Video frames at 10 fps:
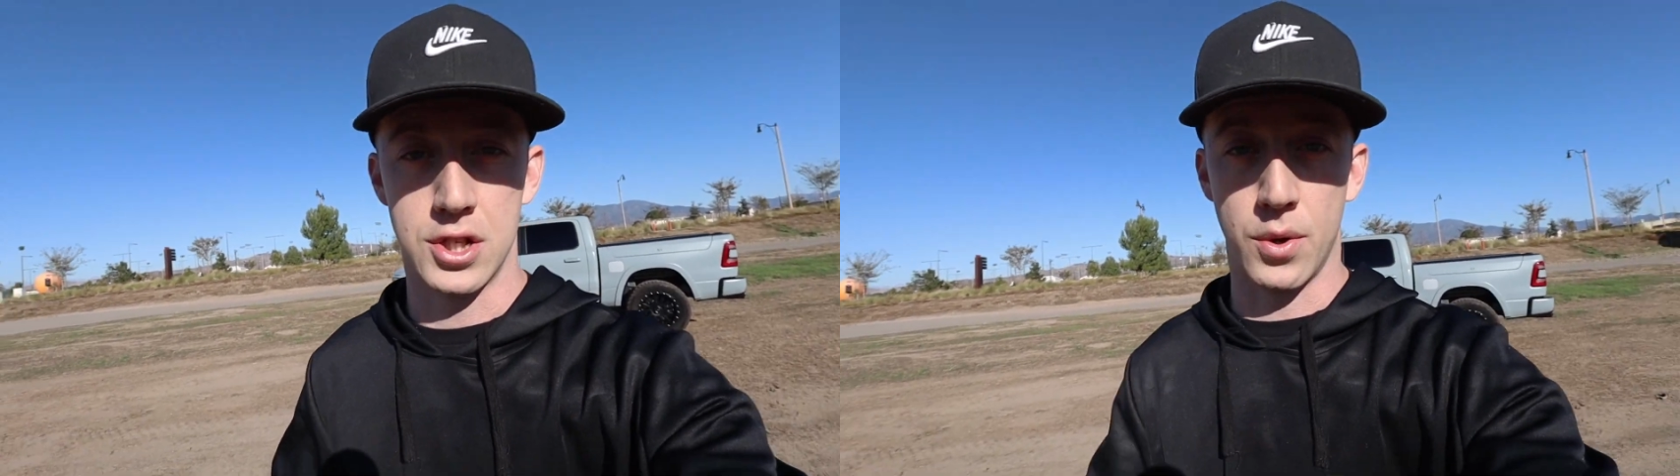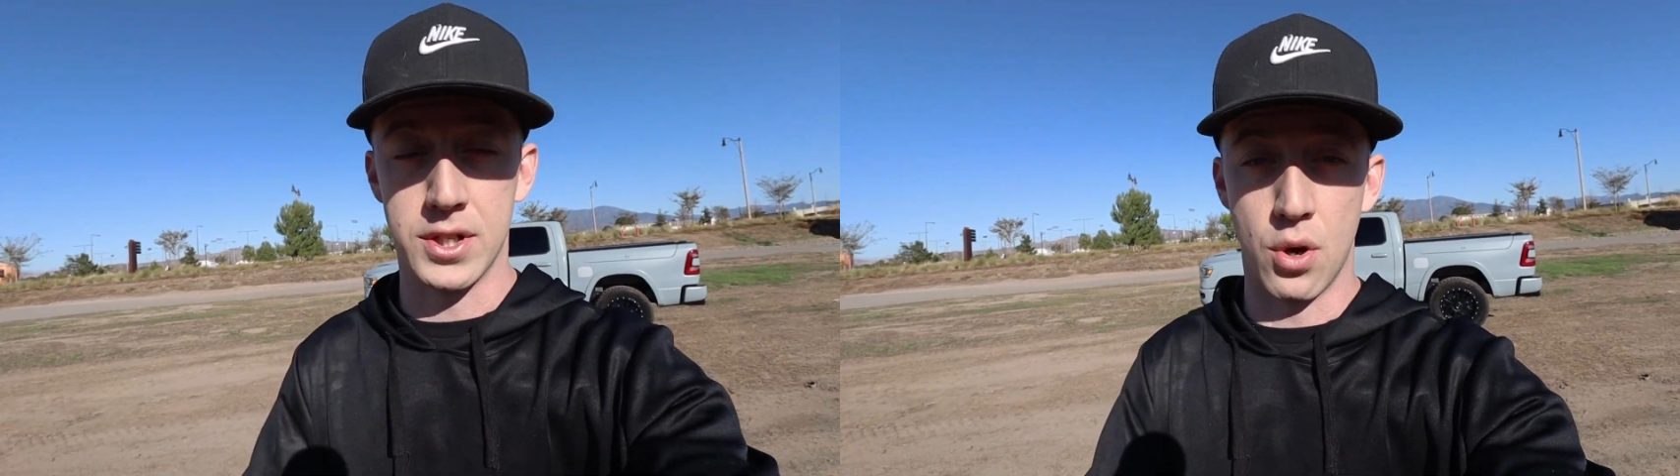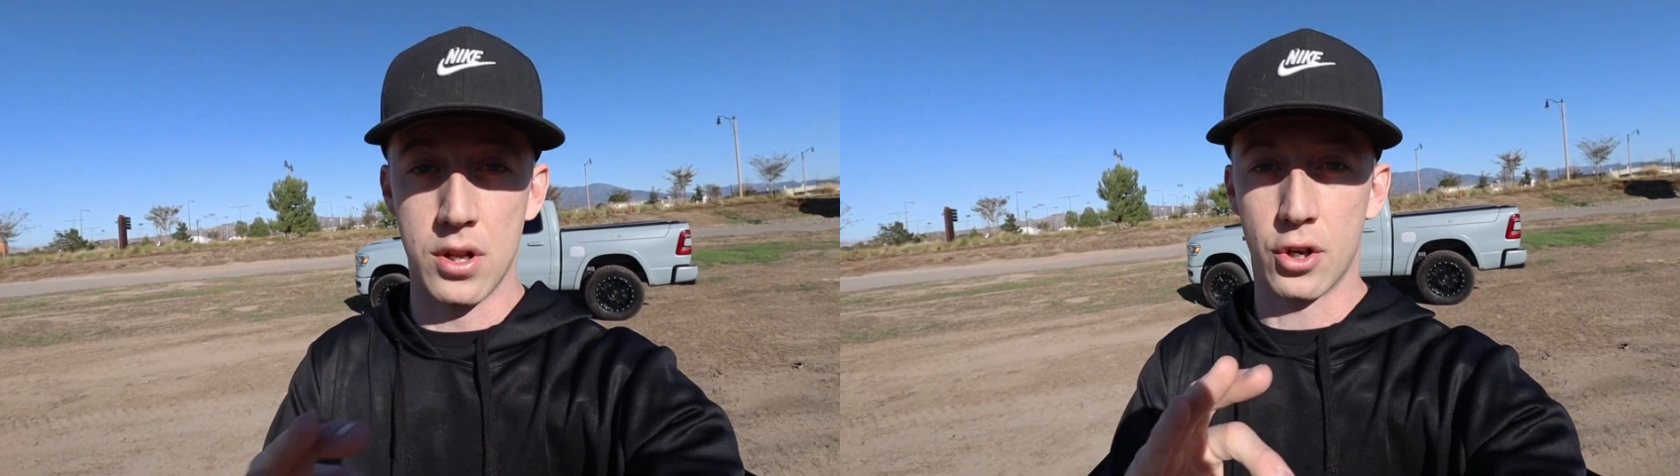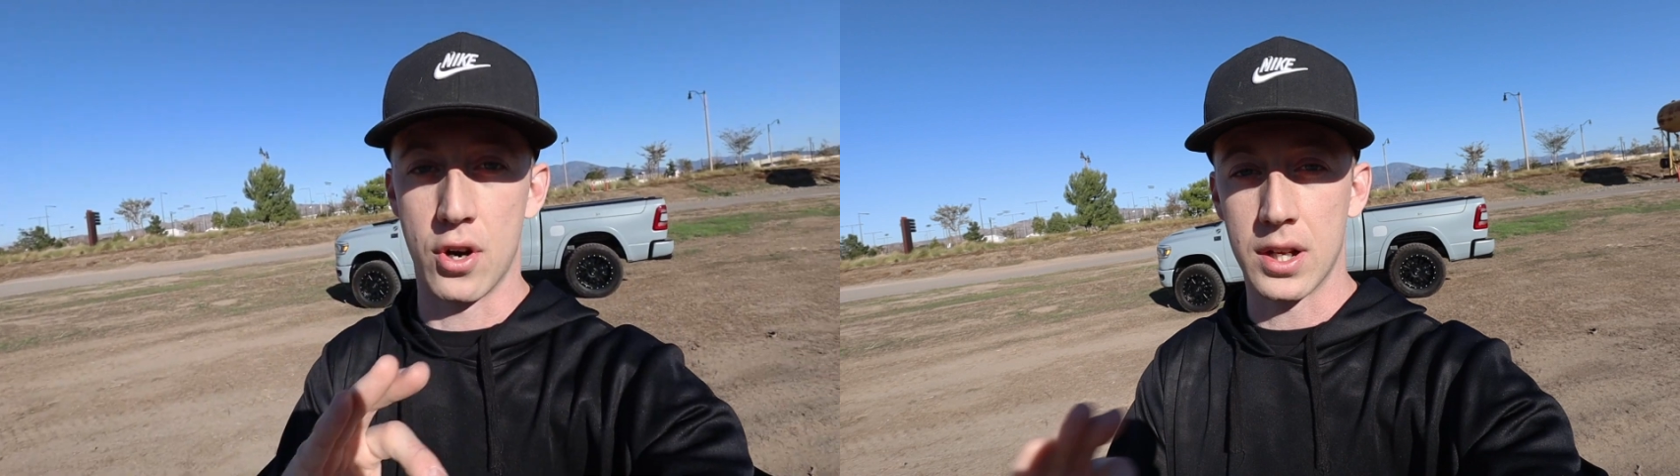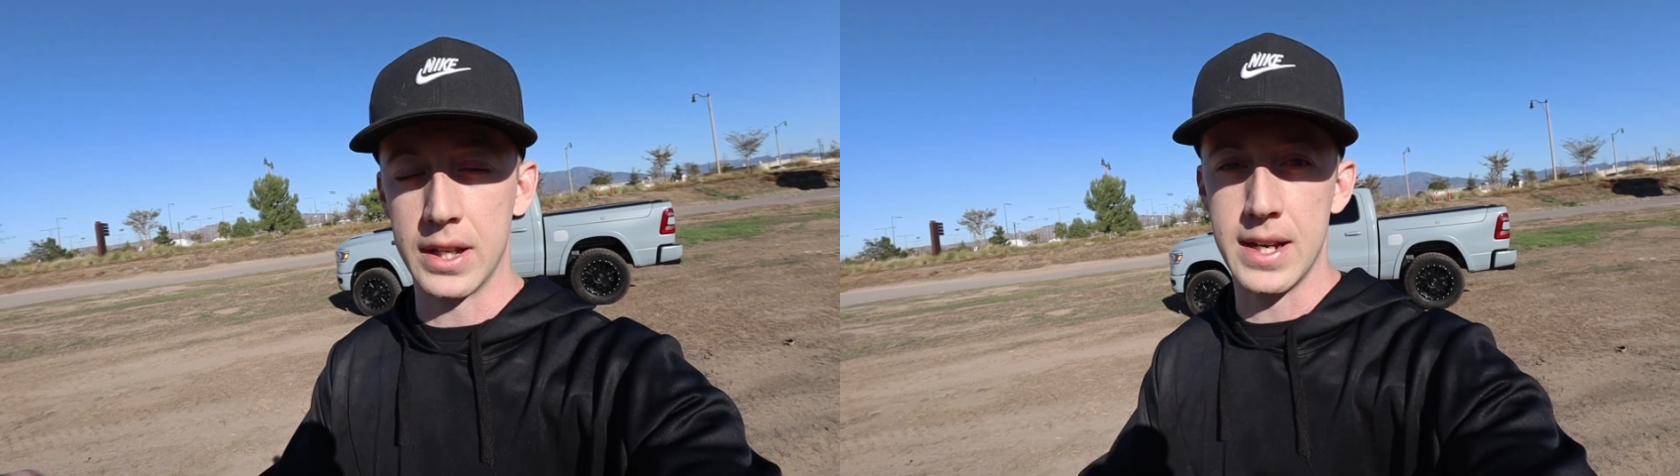So it's no longer
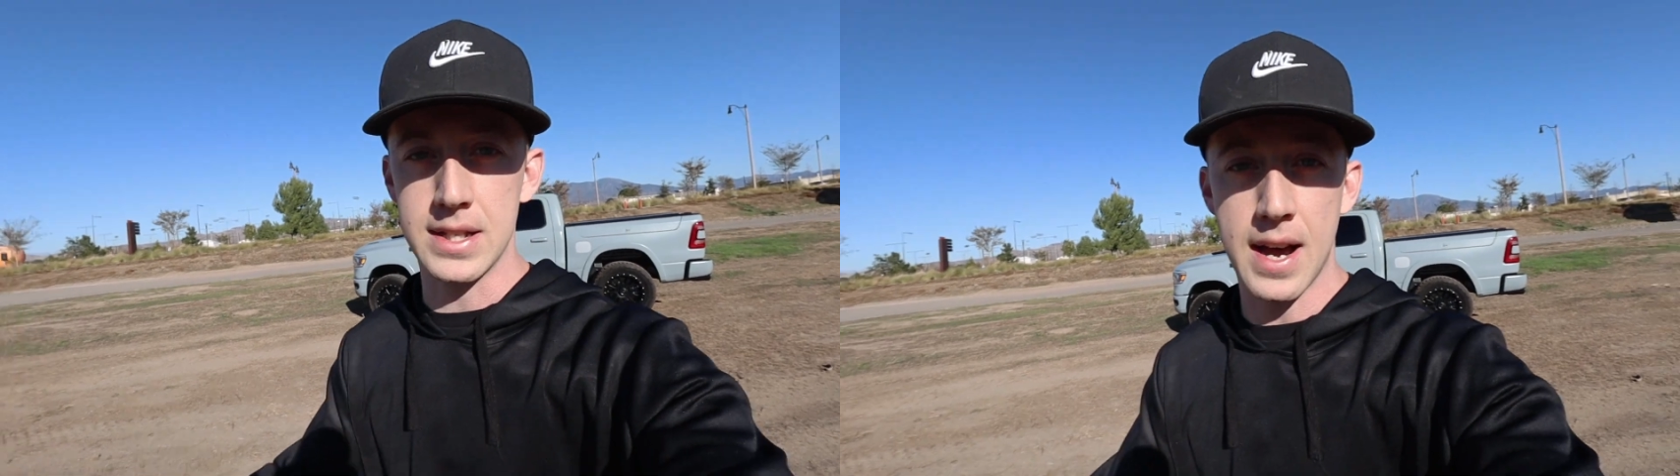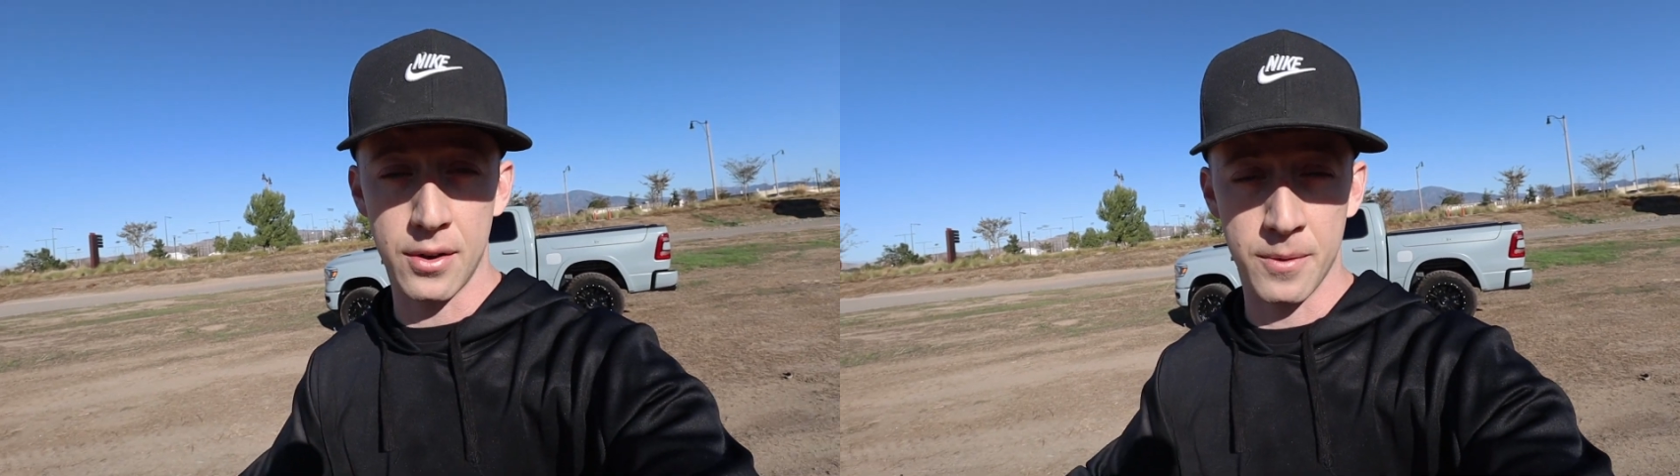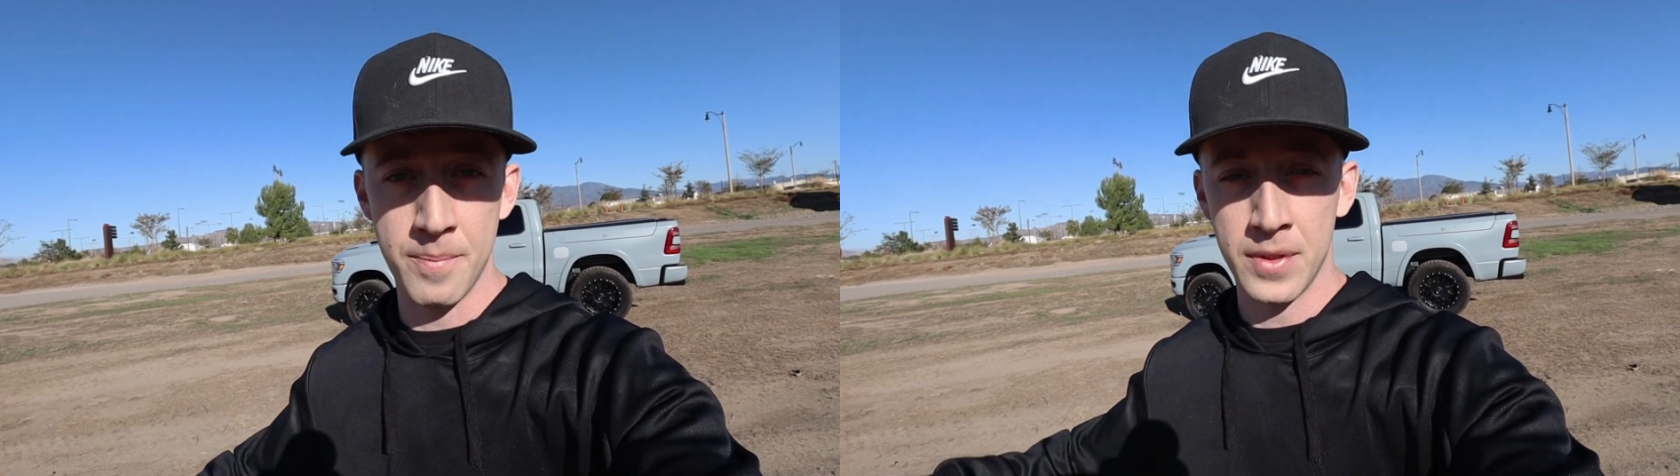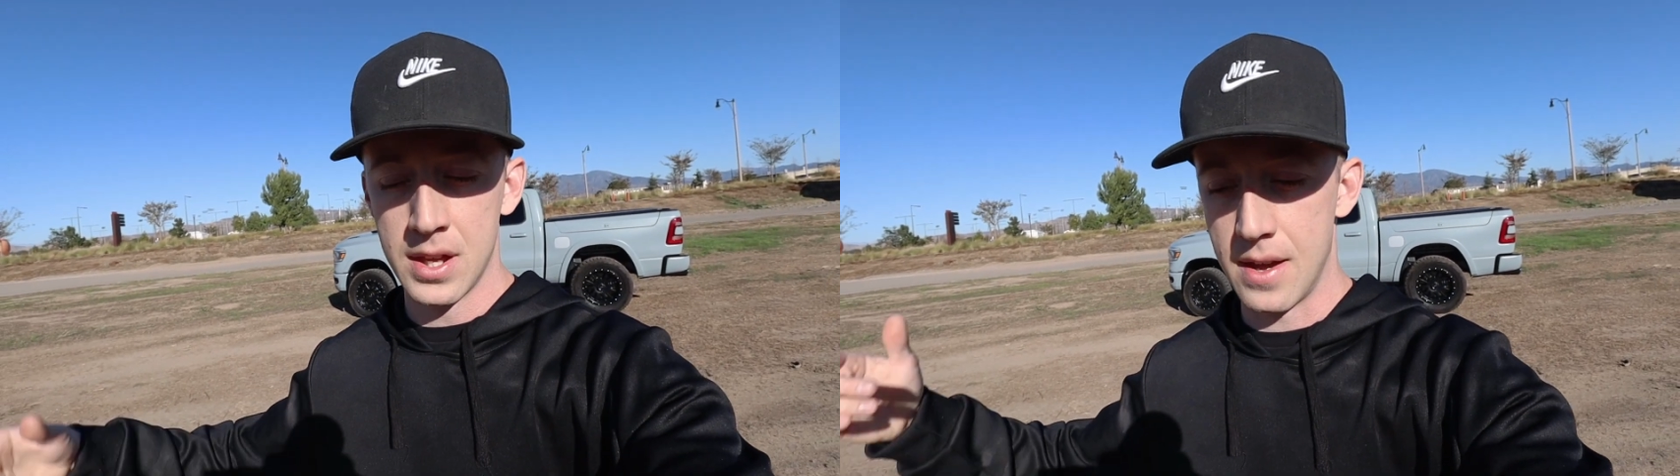a clean title.